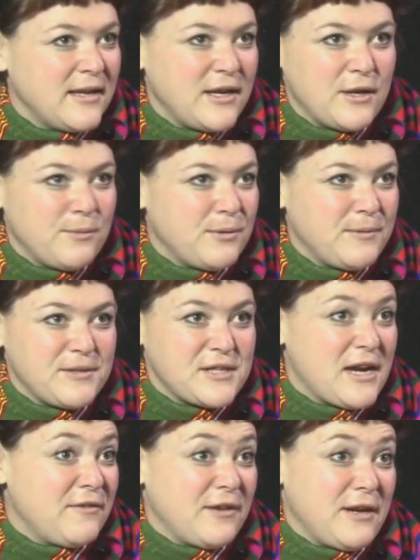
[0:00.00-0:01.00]
pretty much
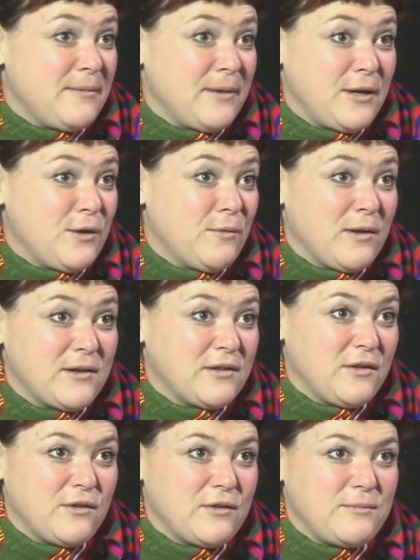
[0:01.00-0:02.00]
anybody who wanted
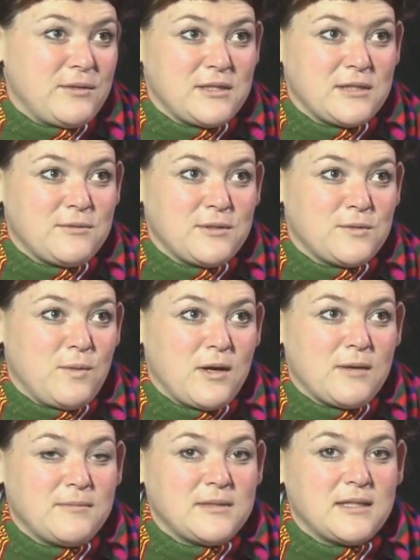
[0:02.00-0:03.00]
to learn the music was
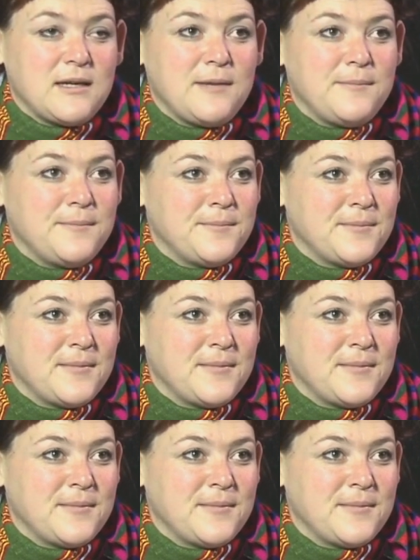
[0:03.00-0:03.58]
welcome to come